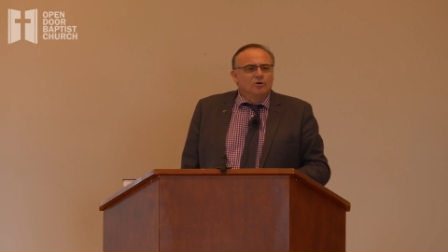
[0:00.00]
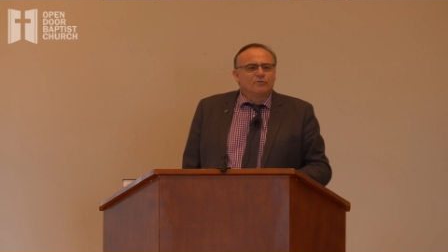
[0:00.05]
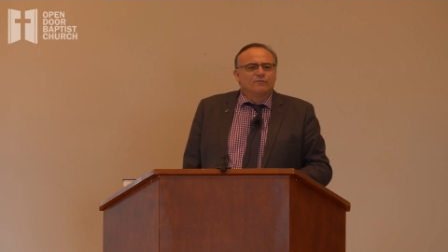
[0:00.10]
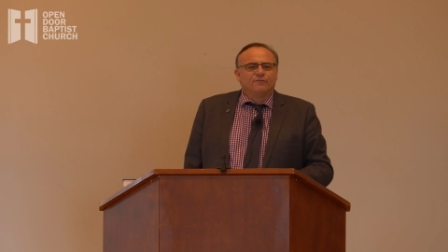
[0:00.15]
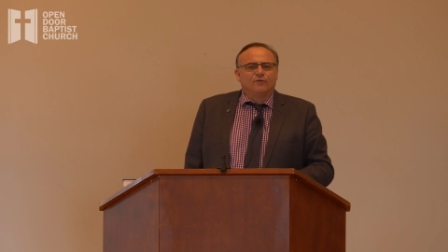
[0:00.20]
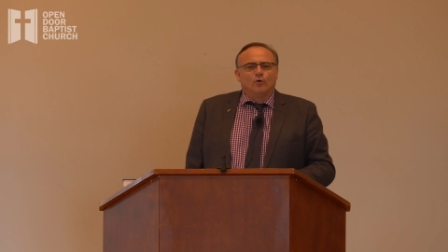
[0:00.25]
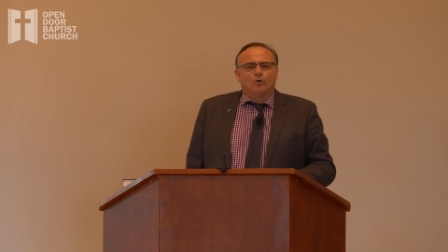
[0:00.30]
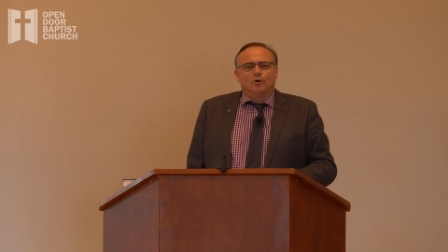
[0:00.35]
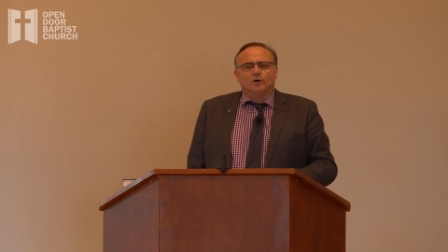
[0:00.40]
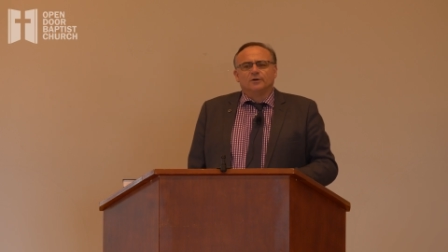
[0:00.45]

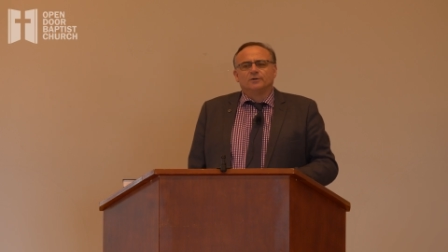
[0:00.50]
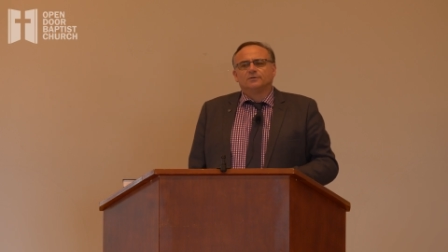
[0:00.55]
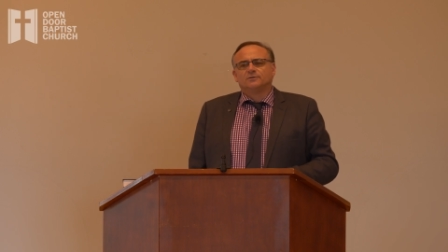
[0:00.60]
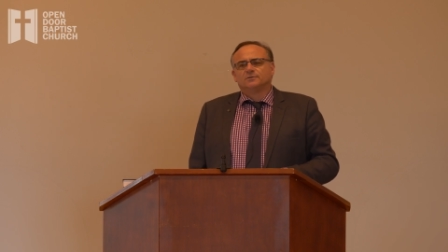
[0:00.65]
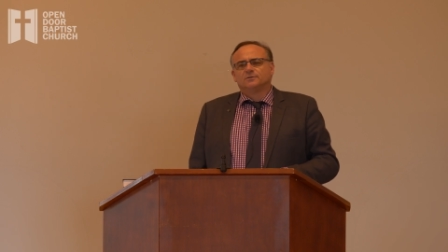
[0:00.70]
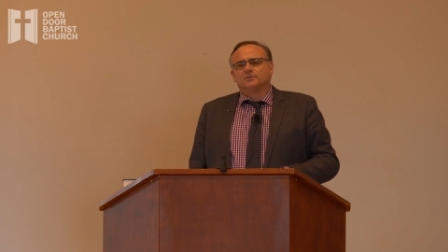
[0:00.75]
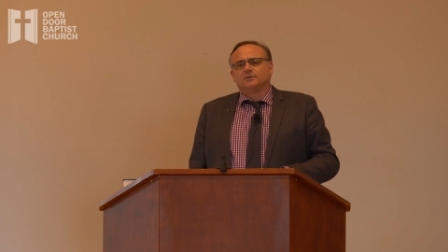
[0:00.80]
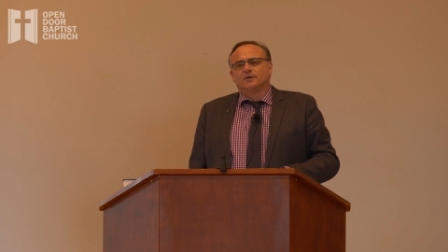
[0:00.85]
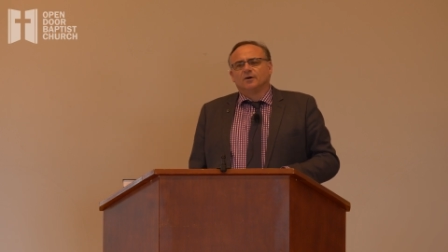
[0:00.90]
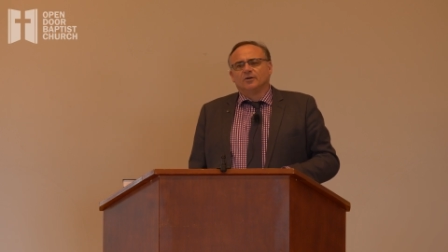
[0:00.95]
look for
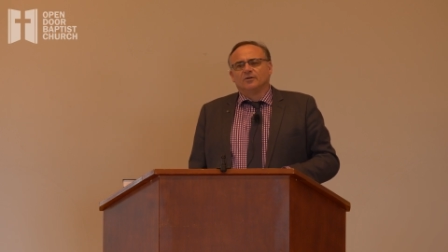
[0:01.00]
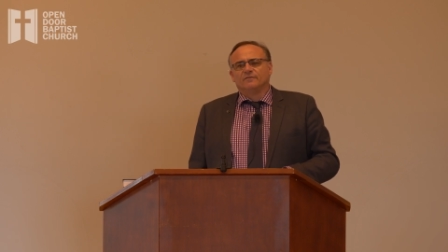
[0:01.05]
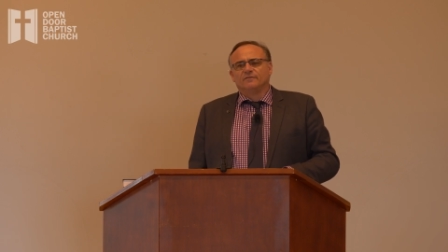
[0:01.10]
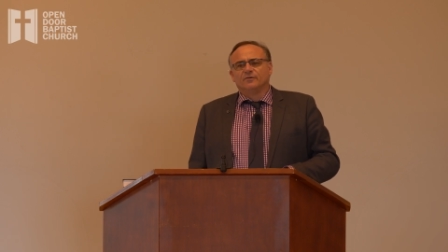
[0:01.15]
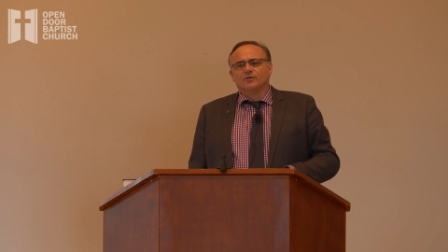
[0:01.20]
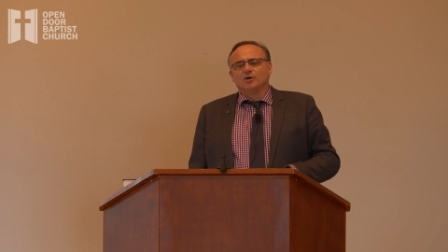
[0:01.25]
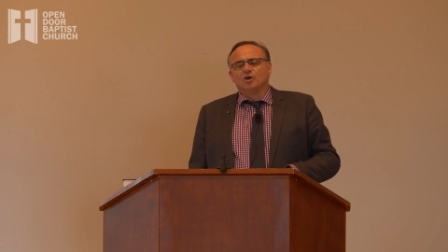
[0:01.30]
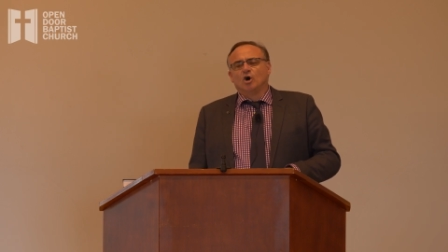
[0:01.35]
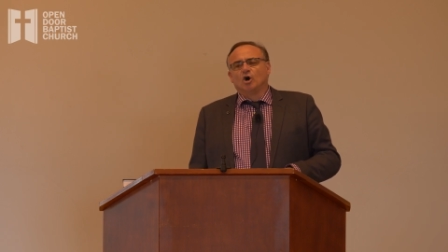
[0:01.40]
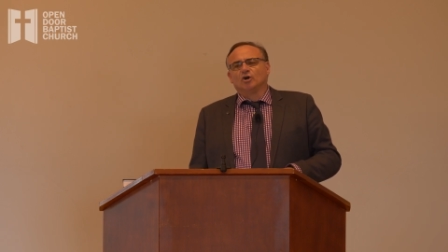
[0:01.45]
on a
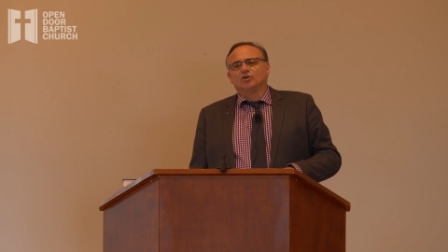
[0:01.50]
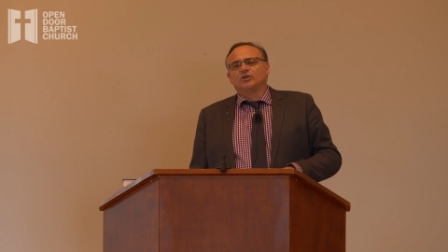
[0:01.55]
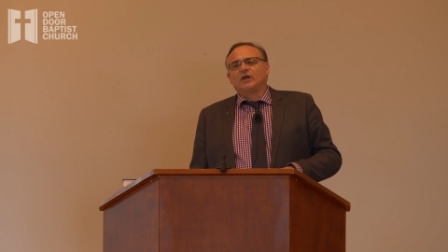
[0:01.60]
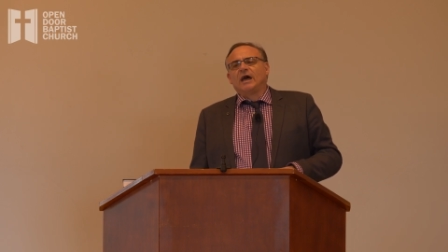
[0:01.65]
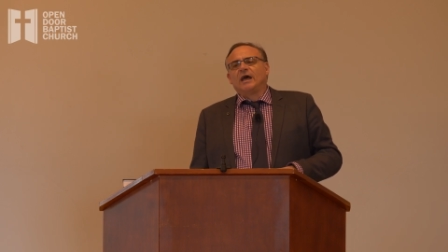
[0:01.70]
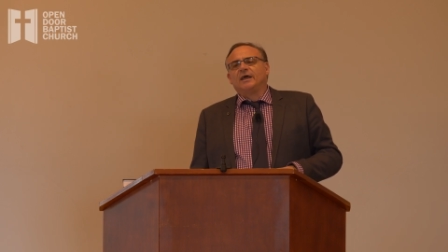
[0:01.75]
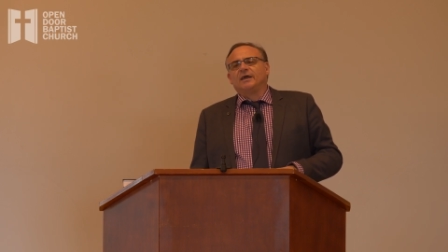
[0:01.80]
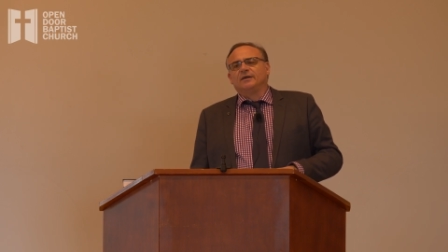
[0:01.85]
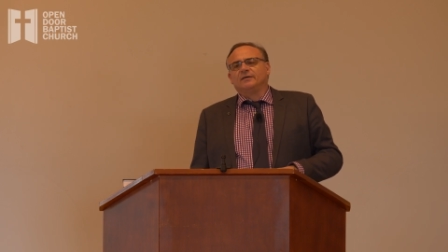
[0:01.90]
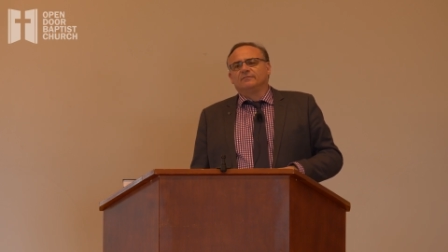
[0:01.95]
very hot
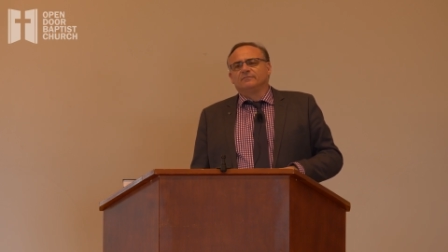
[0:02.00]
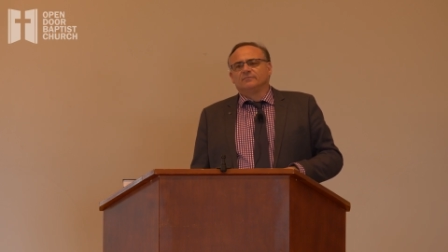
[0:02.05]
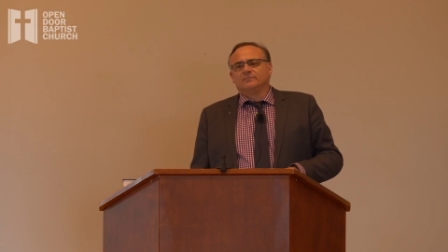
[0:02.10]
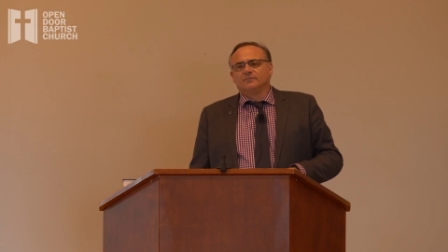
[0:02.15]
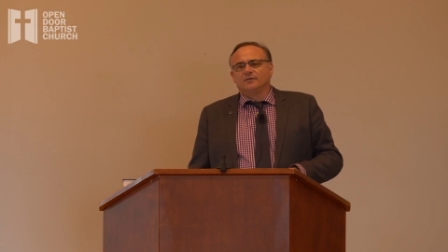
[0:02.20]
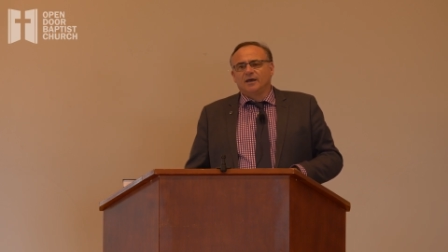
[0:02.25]
day.